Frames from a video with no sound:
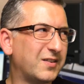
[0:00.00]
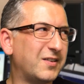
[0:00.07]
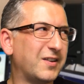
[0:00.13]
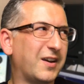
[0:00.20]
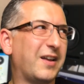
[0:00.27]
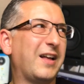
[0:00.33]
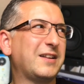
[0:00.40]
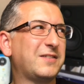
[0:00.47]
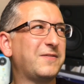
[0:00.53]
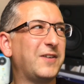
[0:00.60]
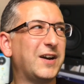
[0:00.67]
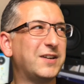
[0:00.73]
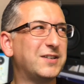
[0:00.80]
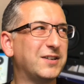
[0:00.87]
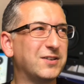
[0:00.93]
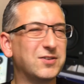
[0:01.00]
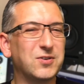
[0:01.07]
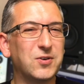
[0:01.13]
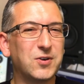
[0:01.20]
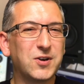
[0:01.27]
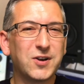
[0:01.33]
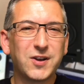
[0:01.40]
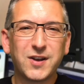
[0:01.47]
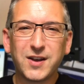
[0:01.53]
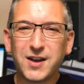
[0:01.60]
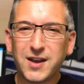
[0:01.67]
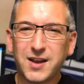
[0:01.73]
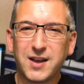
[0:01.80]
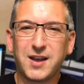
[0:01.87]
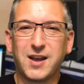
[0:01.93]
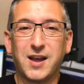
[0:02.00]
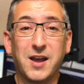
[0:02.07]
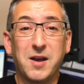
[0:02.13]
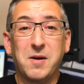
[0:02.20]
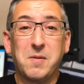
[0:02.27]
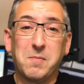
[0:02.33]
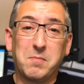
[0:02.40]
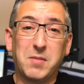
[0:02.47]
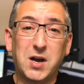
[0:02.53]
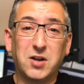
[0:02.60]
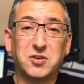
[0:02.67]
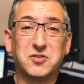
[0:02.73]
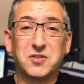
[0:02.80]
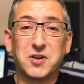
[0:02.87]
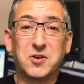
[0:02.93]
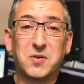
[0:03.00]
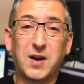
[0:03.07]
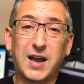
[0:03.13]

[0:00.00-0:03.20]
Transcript: Yeah, that's fighting talk. March though,